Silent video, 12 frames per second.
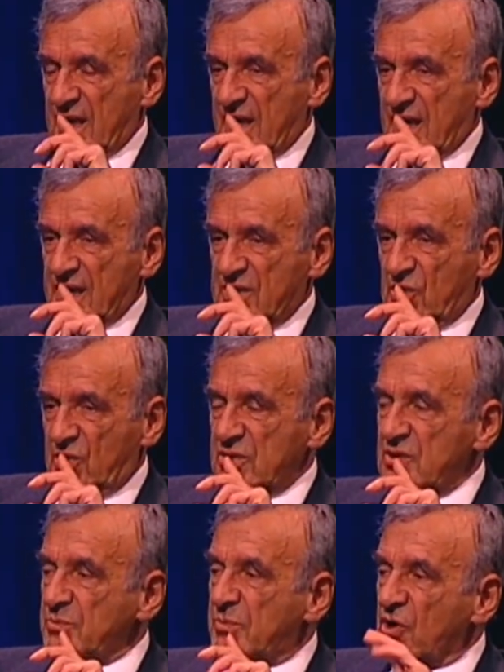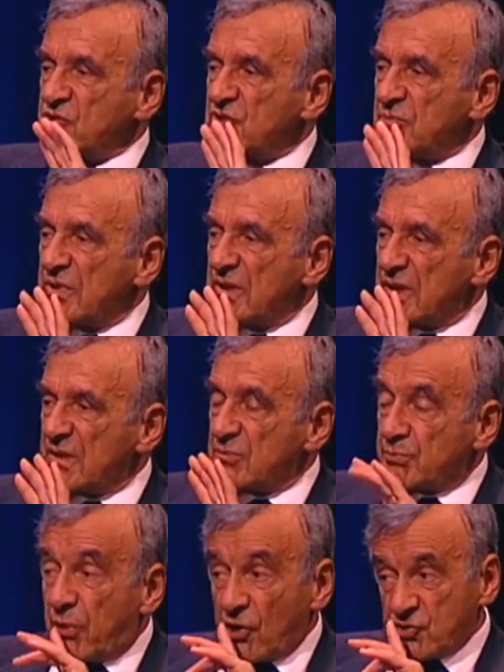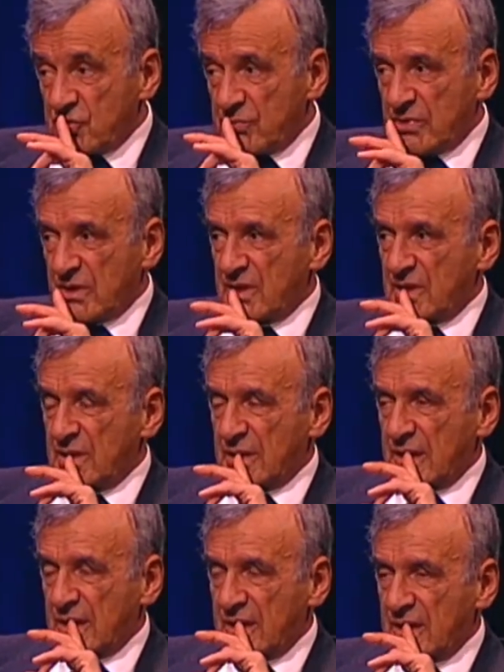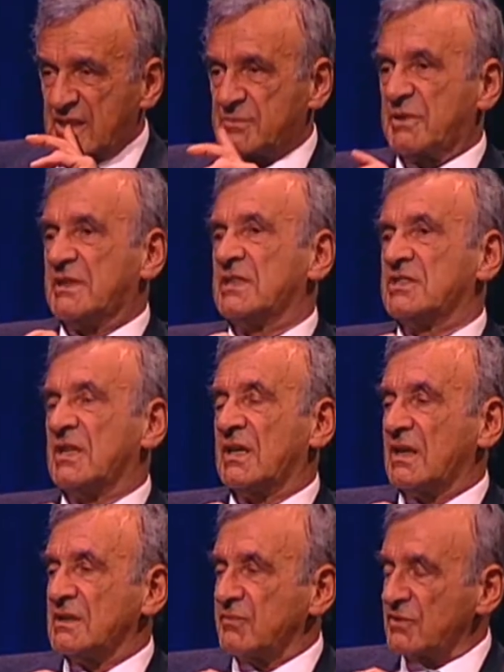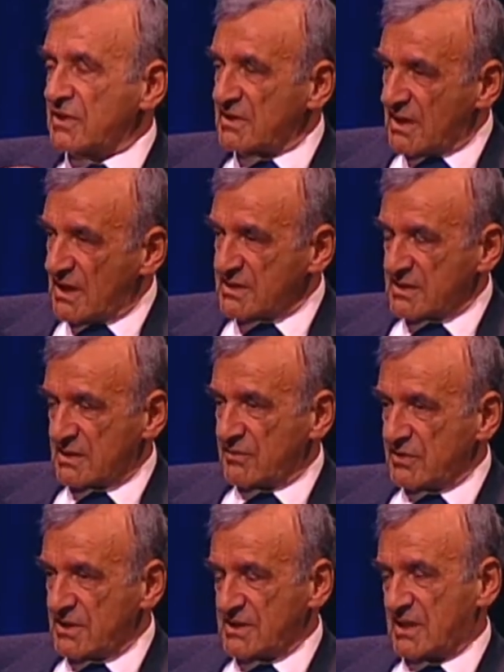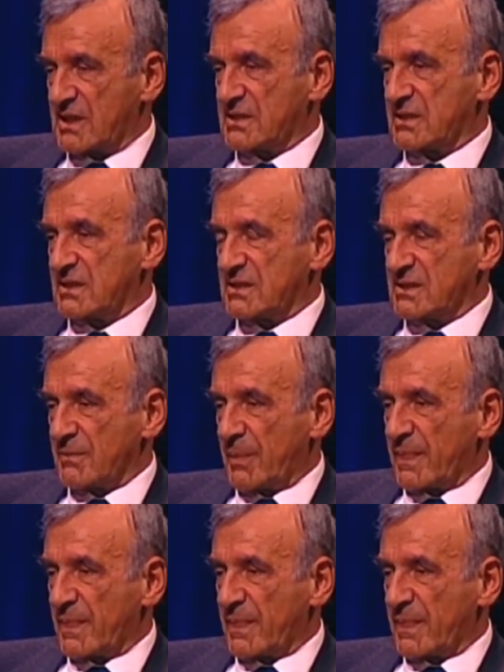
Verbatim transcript: And the only possible, possible explanation I have for, the text, for this text is,